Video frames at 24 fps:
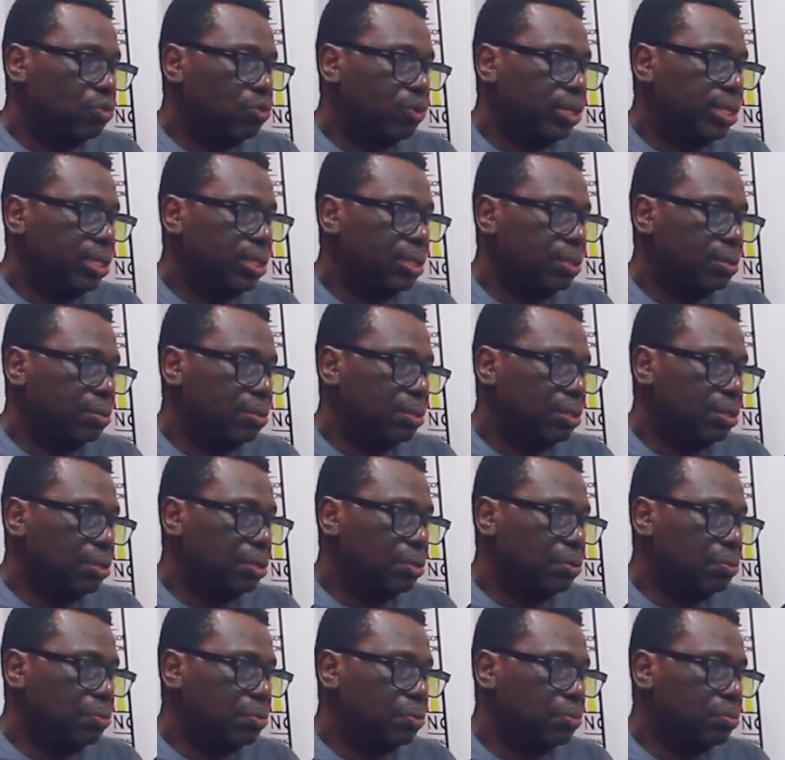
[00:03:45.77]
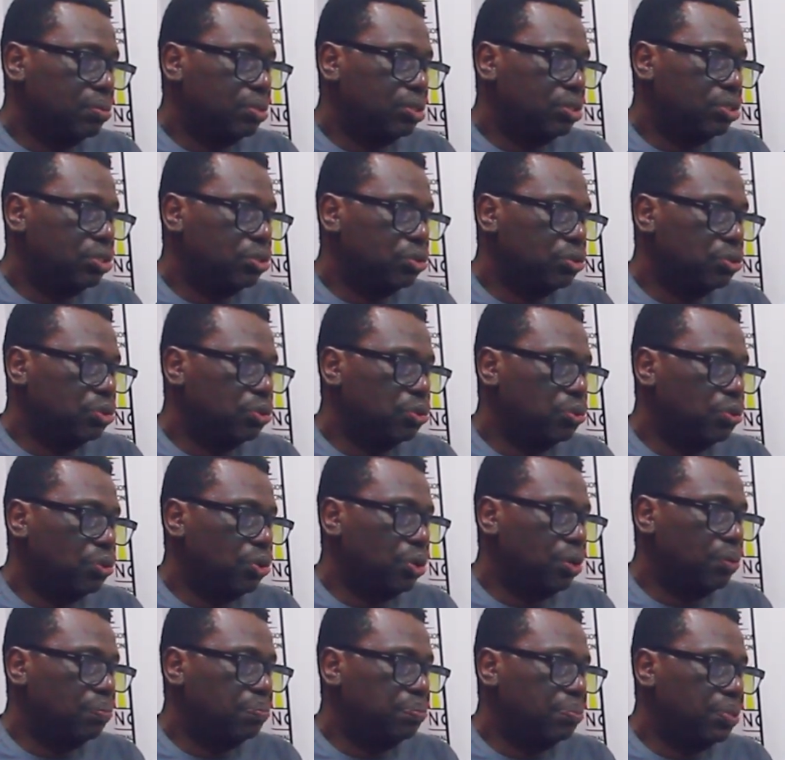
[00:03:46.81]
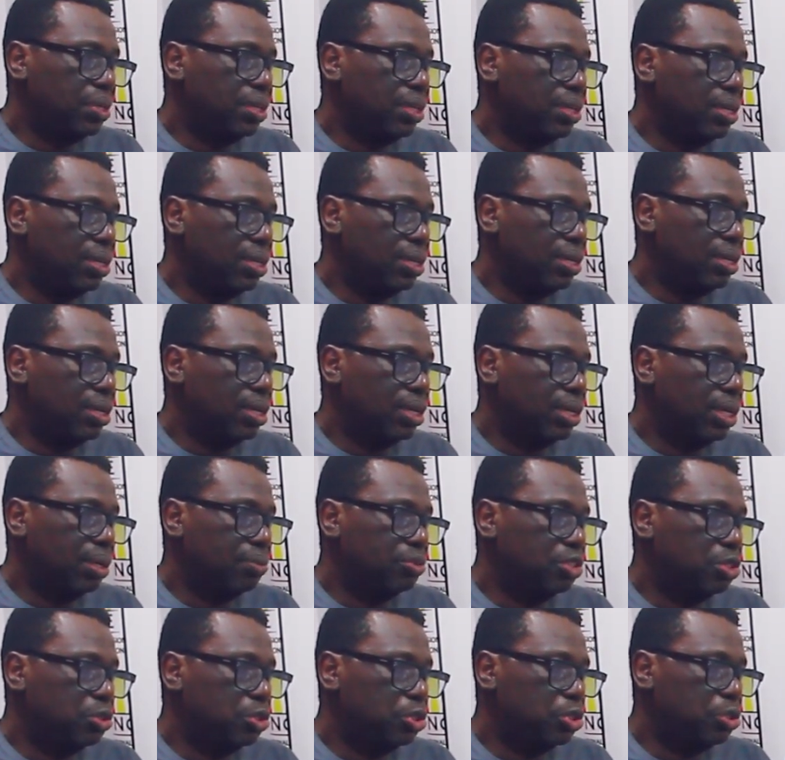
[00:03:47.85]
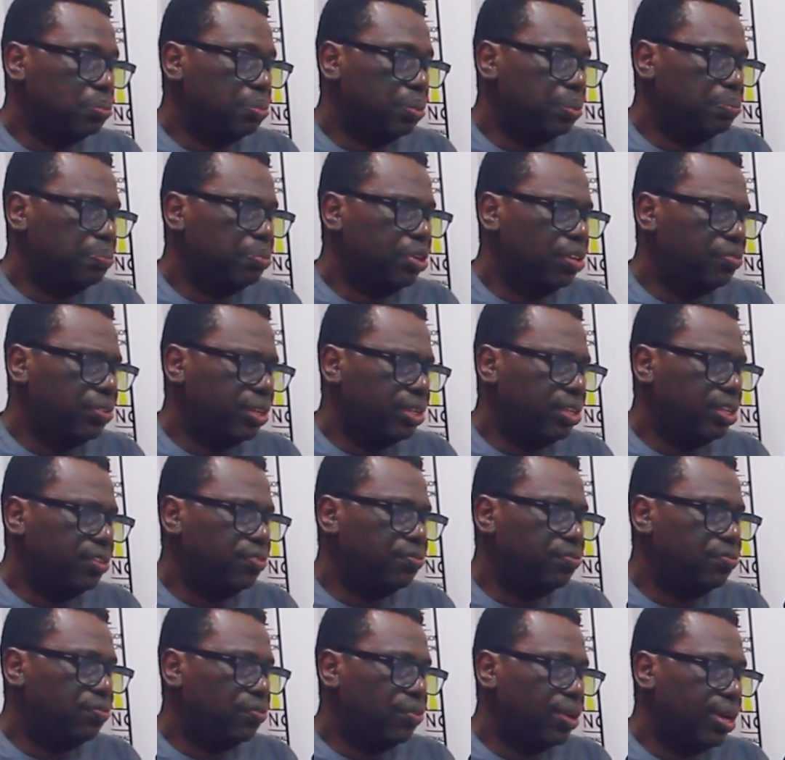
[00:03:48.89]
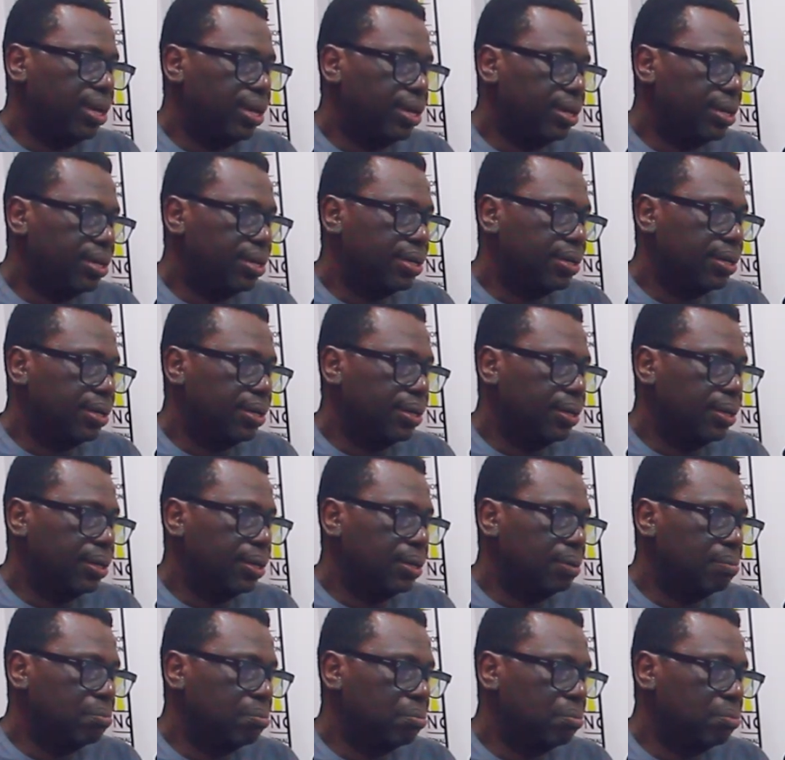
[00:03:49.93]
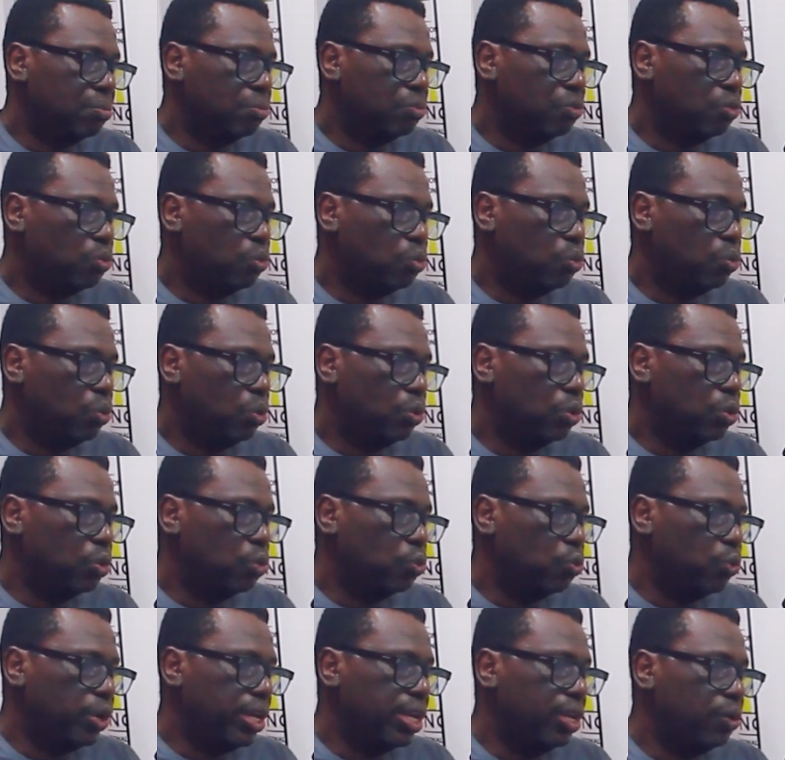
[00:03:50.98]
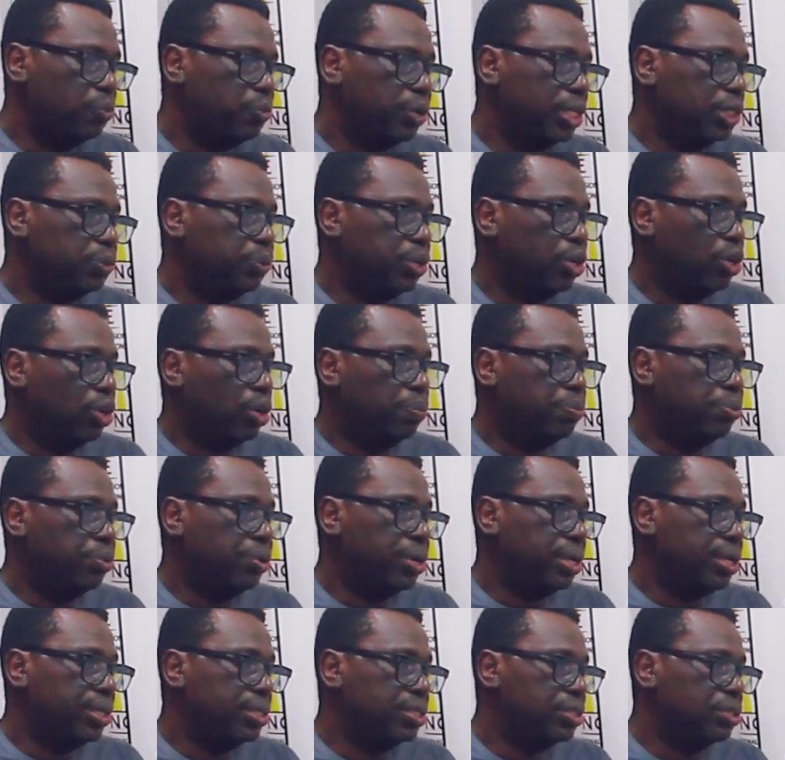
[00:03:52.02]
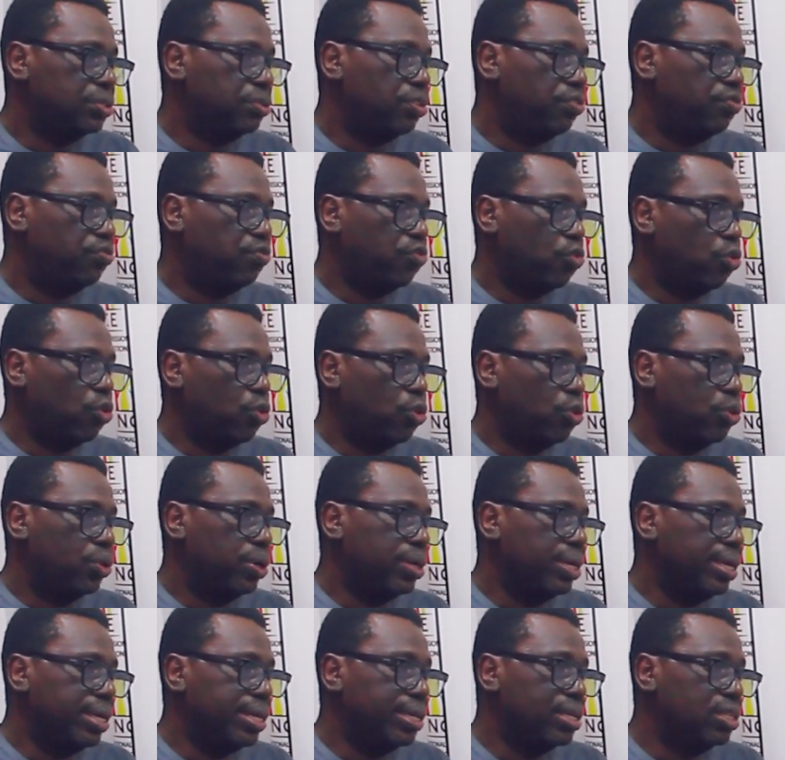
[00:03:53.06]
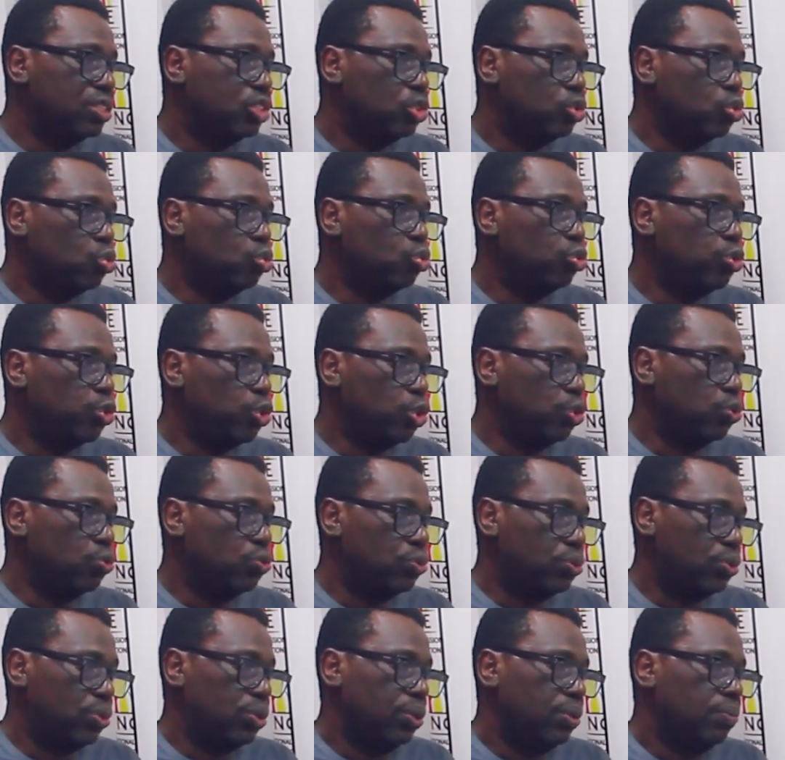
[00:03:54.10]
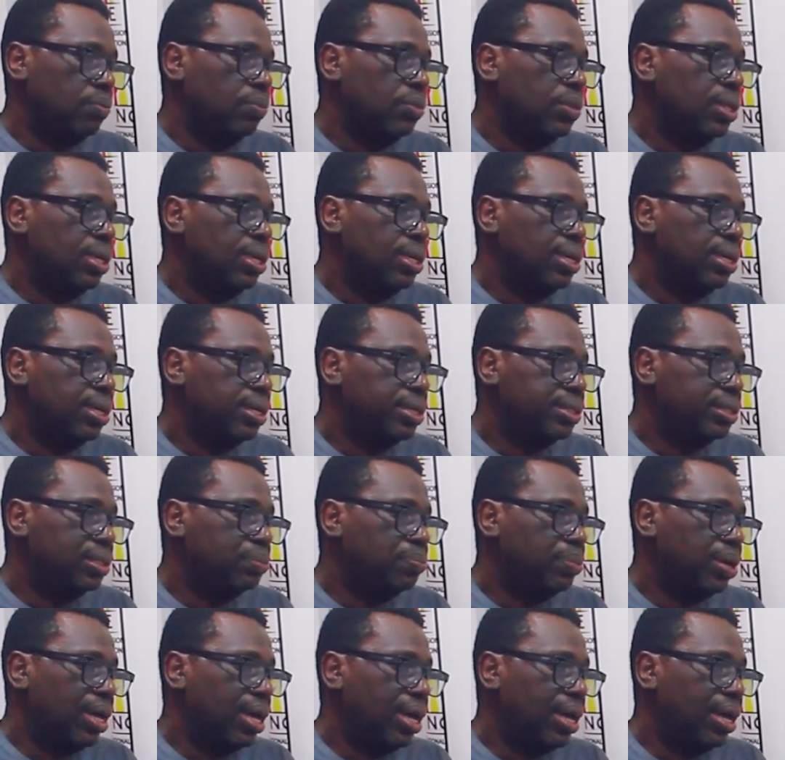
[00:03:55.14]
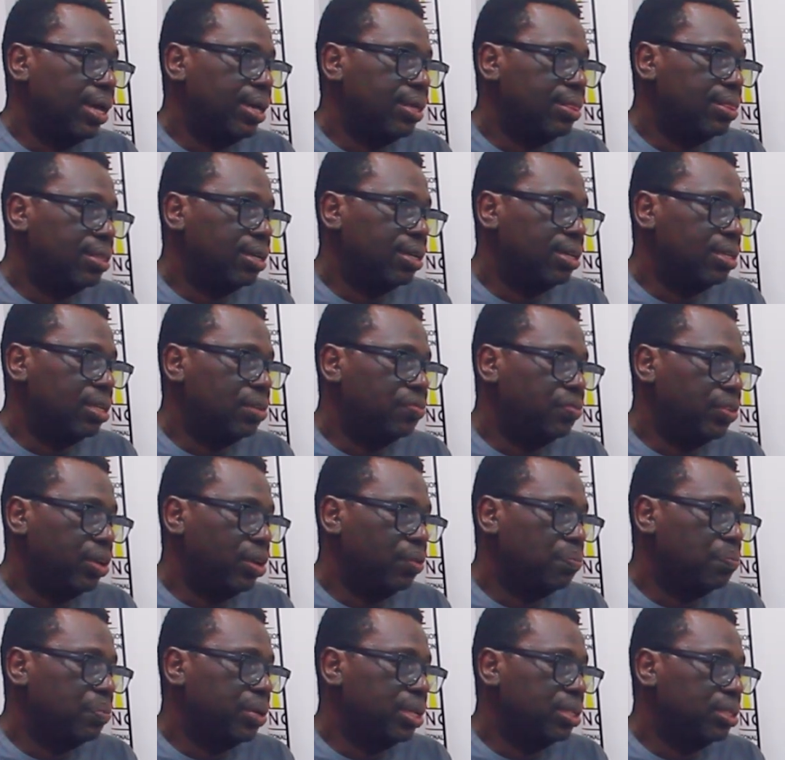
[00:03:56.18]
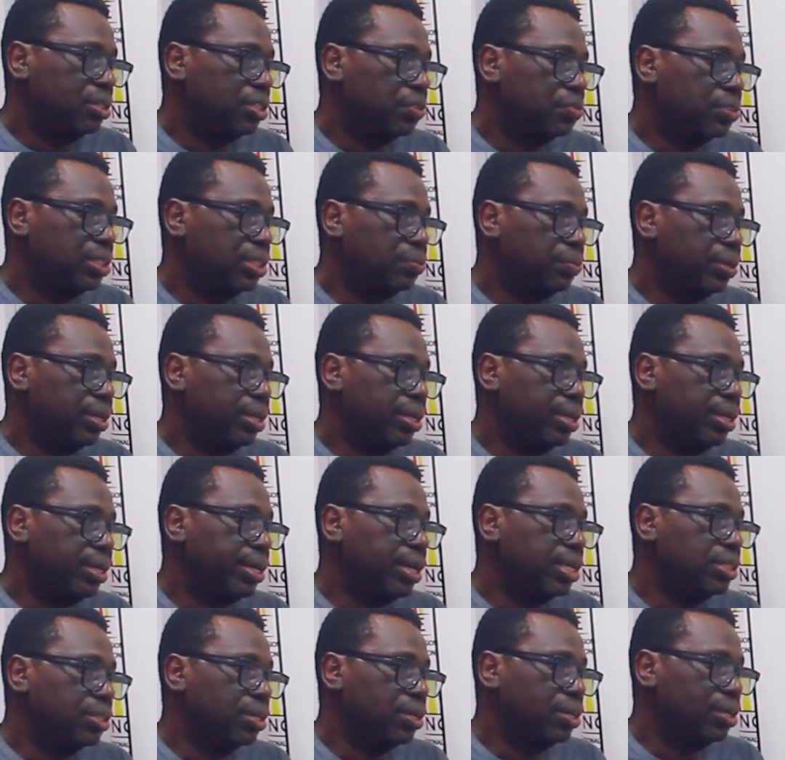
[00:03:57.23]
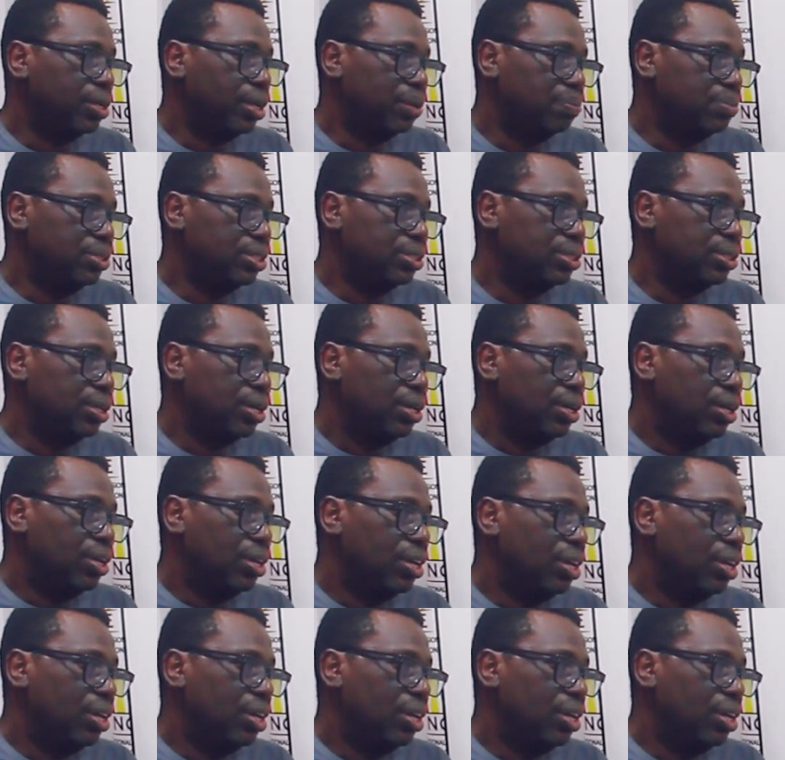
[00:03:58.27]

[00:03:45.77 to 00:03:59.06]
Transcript: Well, to be perfectly frank, the way in which we operate for in-school youth is by the development of civic education clubs.